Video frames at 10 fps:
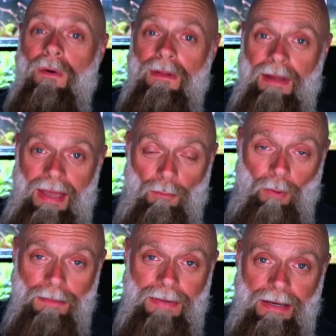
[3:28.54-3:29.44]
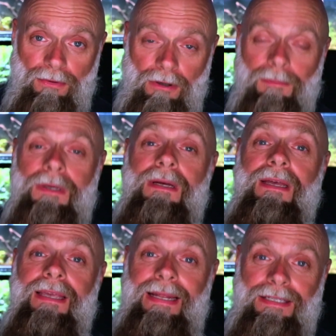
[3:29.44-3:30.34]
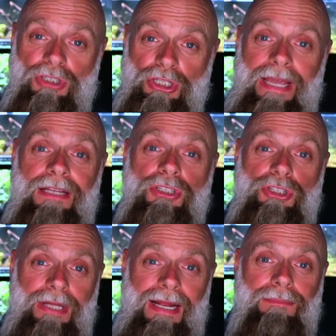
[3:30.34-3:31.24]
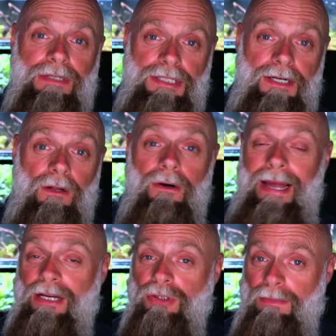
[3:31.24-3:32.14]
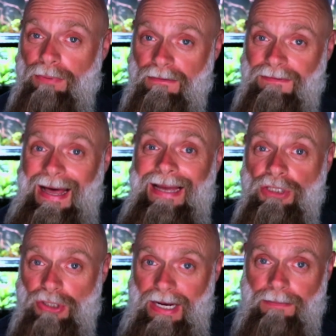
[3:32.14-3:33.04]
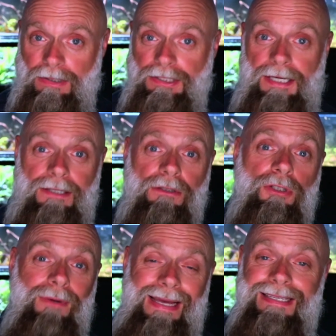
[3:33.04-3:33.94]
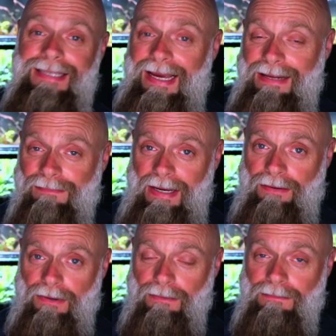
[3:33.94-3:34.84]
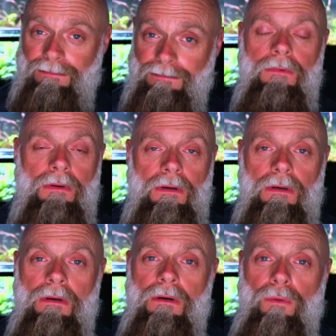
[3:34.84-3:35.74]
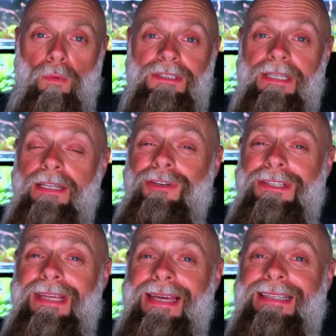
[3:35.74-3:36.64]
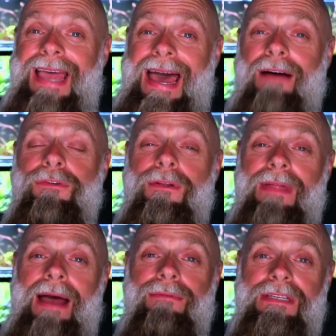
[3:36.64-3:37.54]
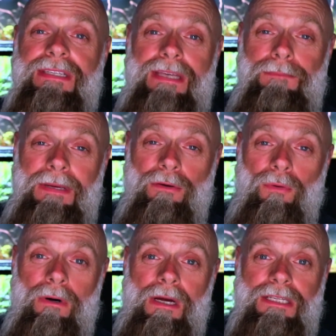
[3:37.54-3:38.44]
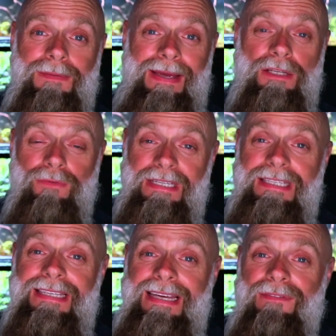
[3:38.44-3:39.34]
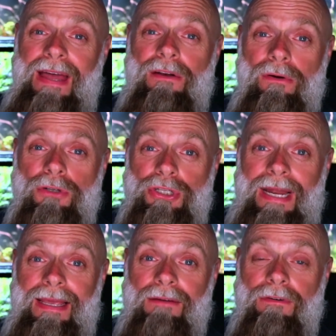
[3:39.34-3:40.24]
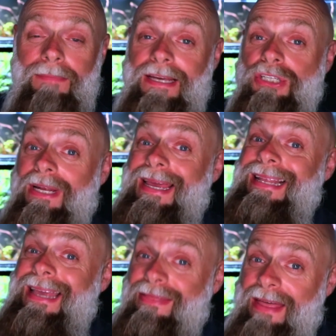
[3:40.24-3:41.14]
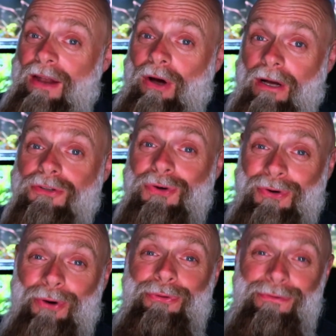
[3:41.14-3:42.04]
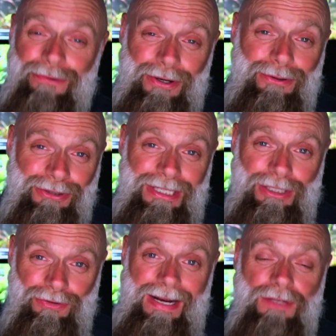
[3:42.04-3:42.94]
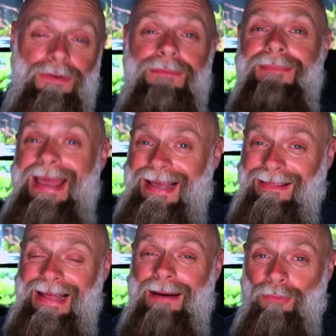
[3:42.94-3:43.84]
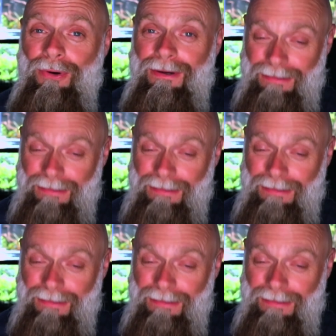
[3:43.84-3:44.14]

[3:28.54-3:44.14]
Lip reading: one microbe can exchange genetic material, or actually provide genetic material, to a second microbe. What's interesting is after that recipient organism has received that new genetic information, it can then also go through vertical gene transfer, make a lot more